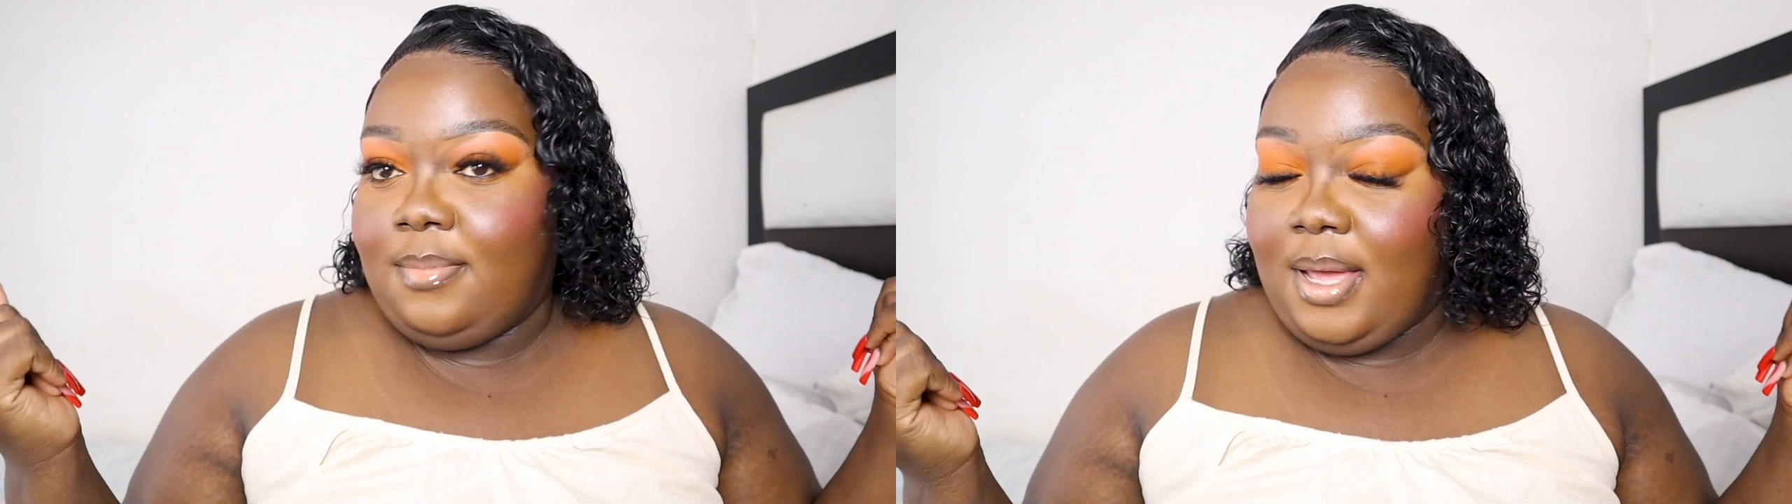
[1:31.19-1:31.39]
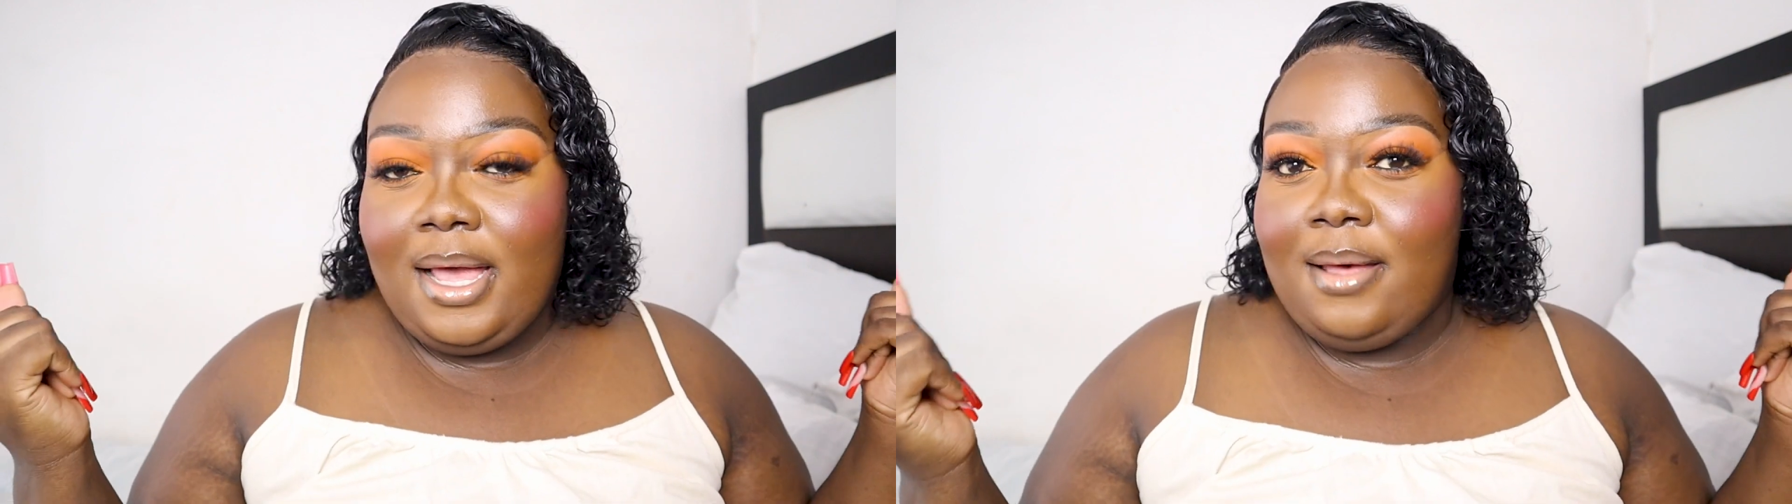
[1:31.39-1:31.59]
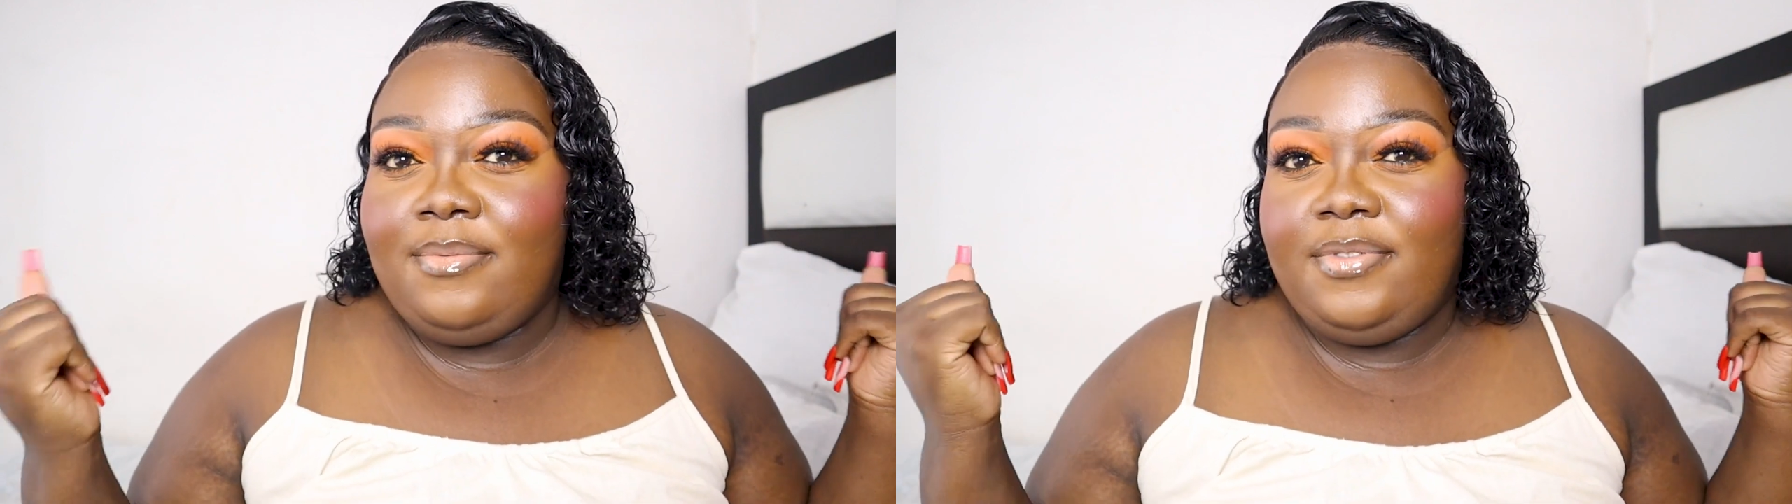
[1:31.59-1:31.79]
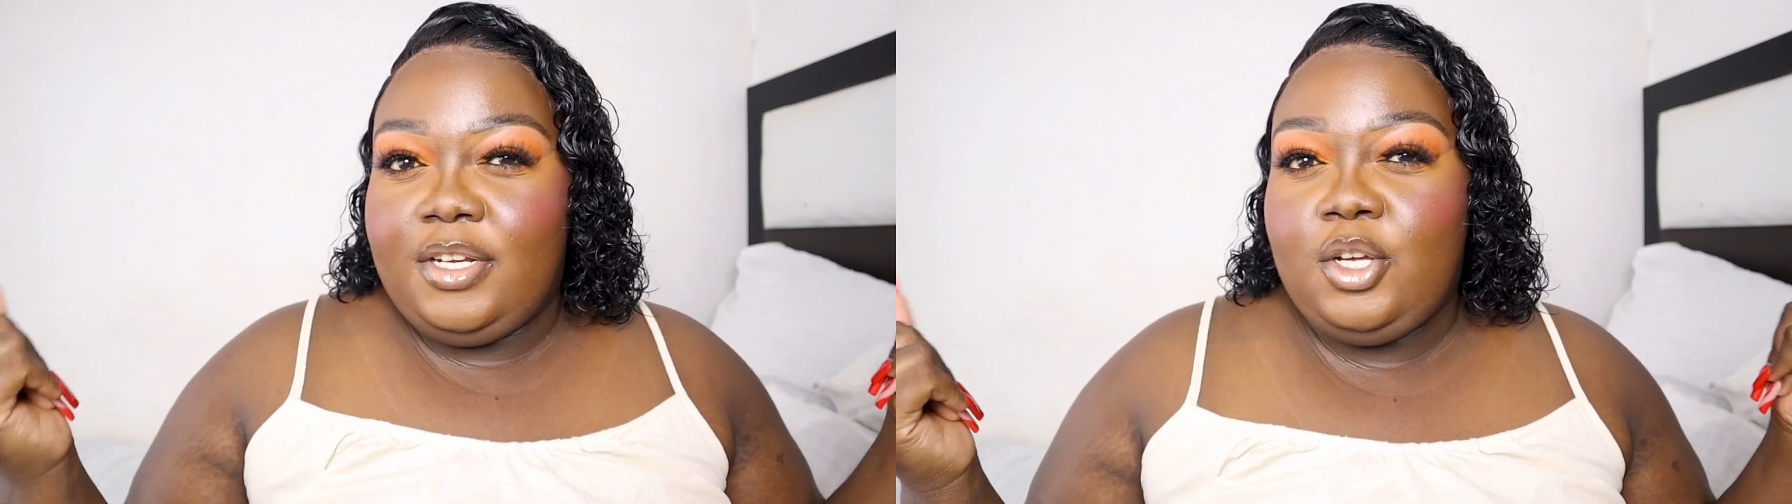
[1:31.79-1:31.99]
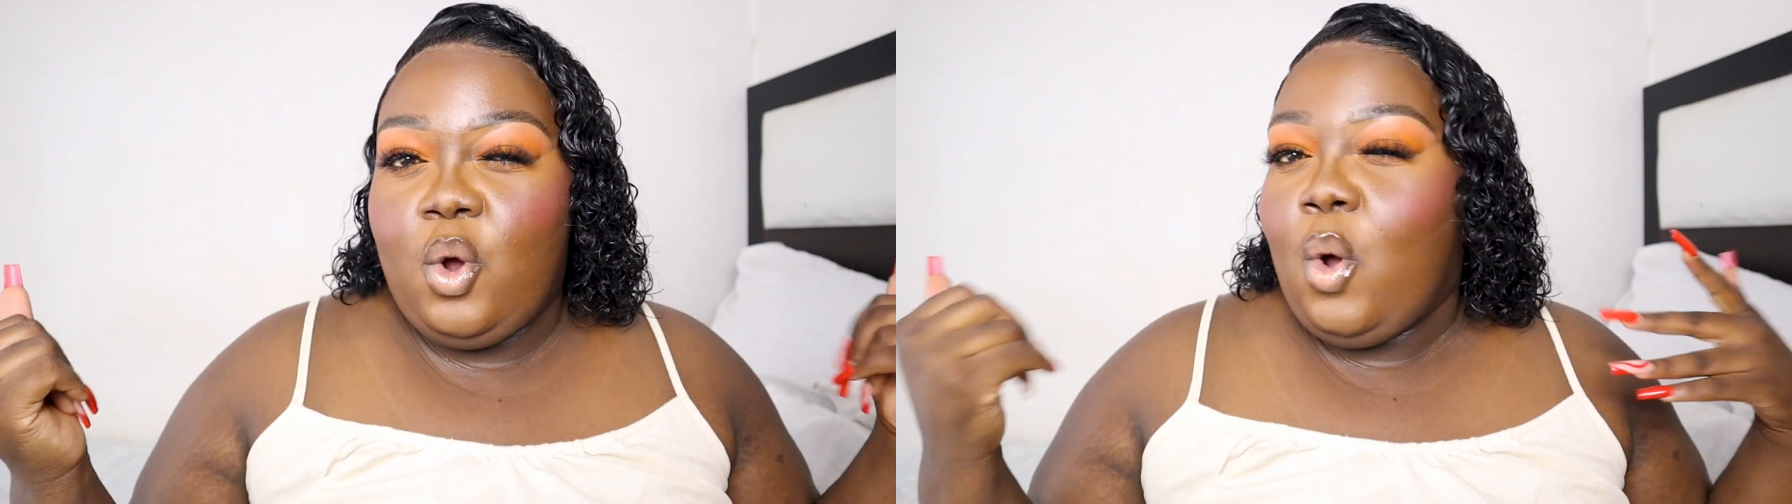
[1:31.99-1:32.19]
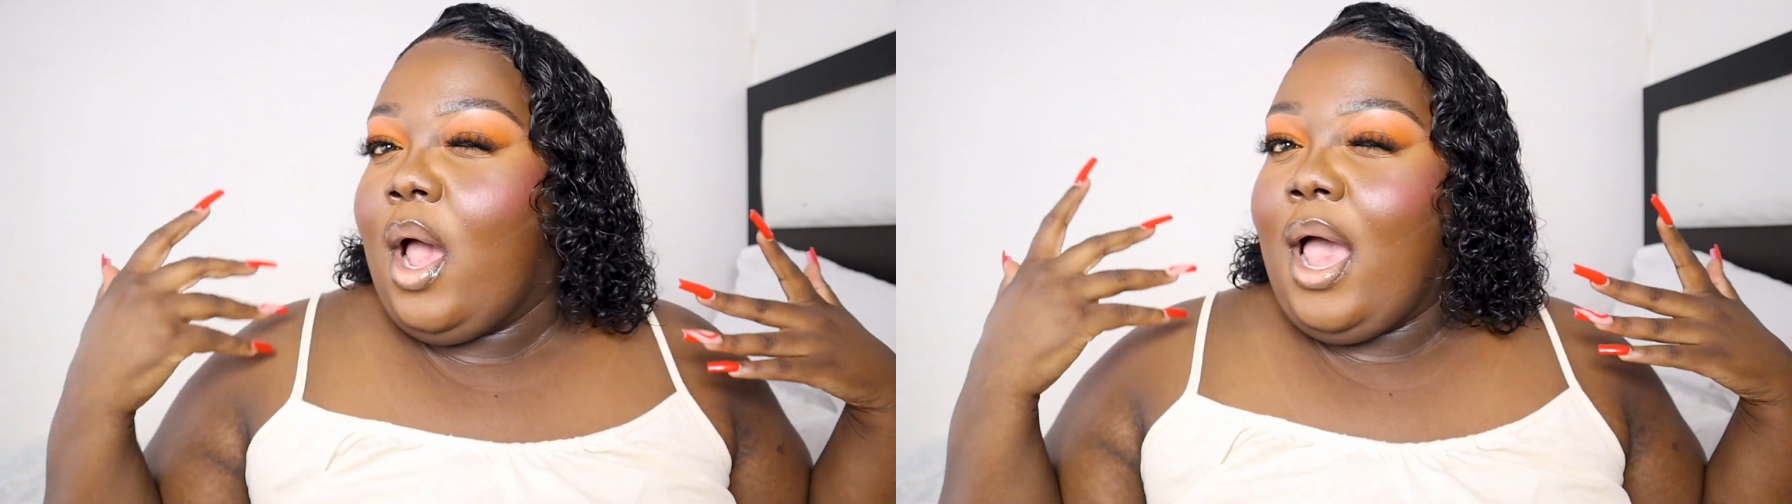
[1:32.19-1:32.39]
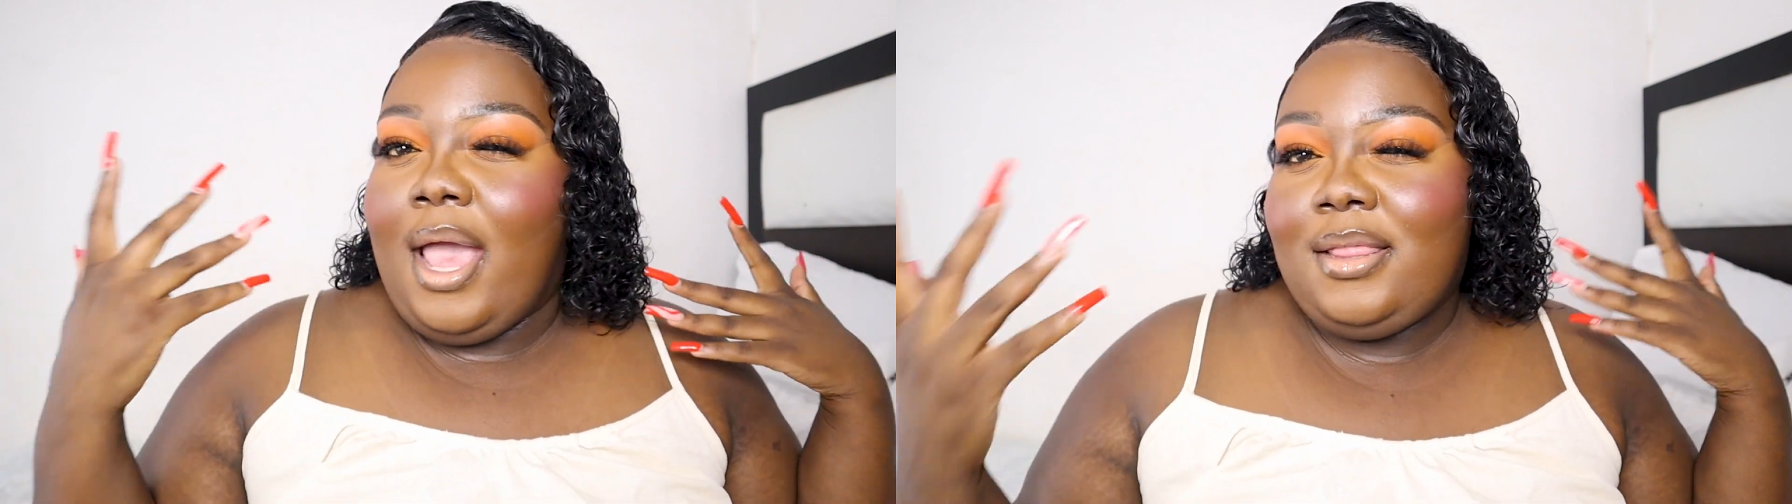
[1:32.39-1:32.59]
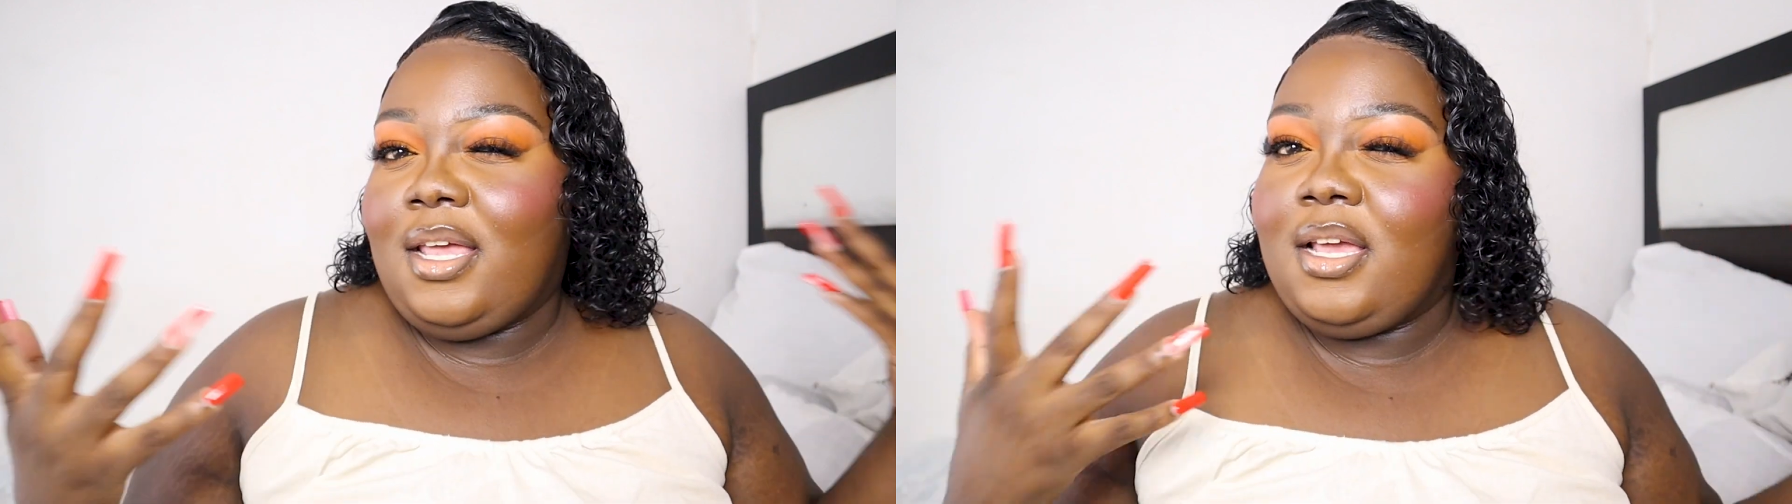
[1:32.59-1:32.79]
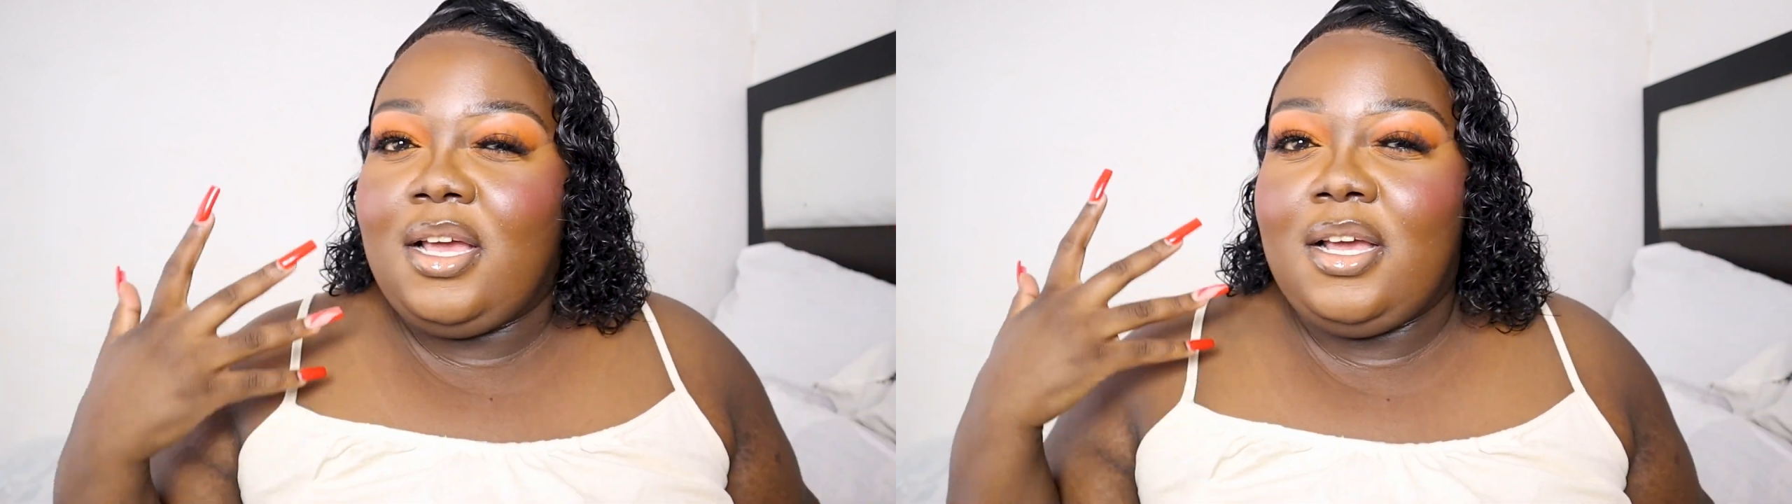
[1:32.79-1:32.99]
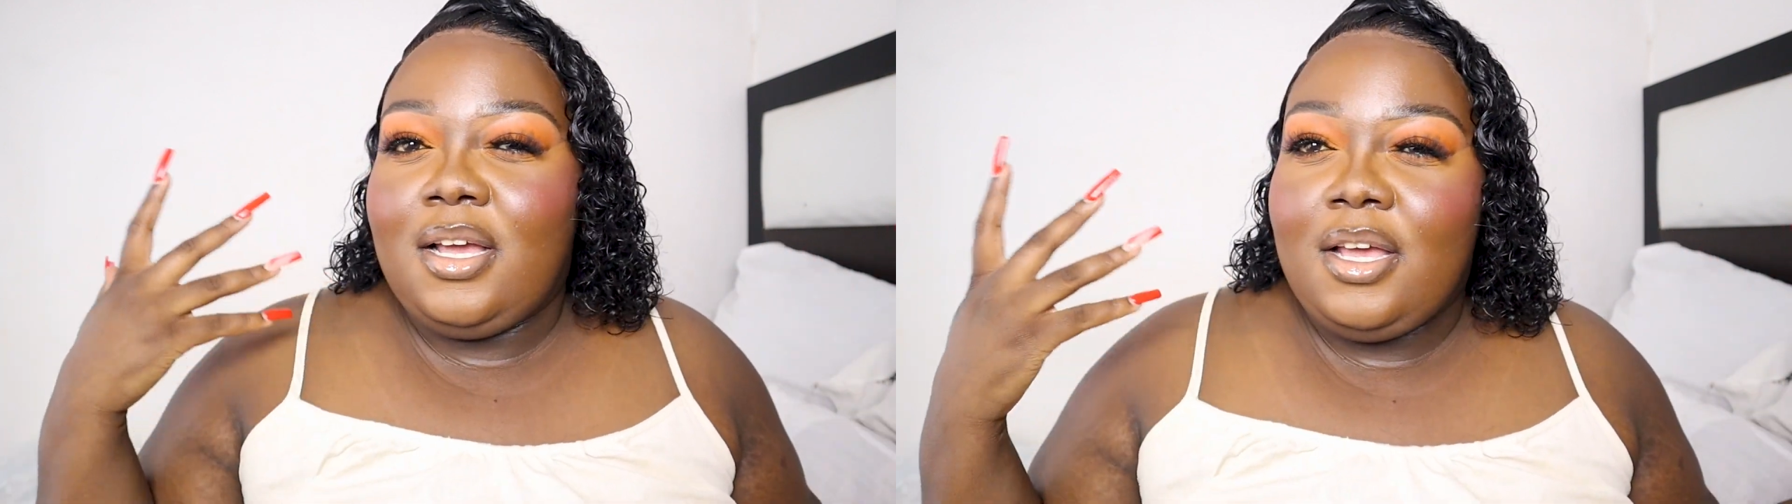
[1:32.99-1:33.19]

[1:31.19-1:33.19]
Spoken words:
makeup video. I think